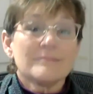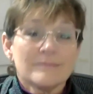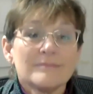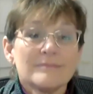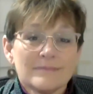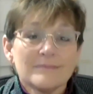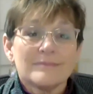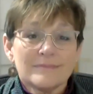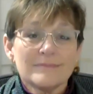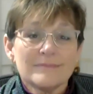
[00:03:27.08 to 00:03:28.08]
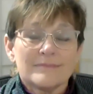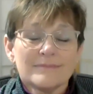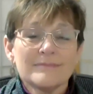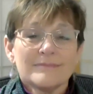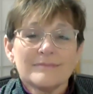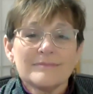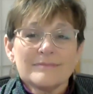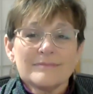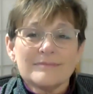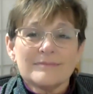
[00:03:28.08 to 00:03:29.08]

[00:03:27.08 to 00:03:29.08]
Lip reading: when I was very young, I bought an antique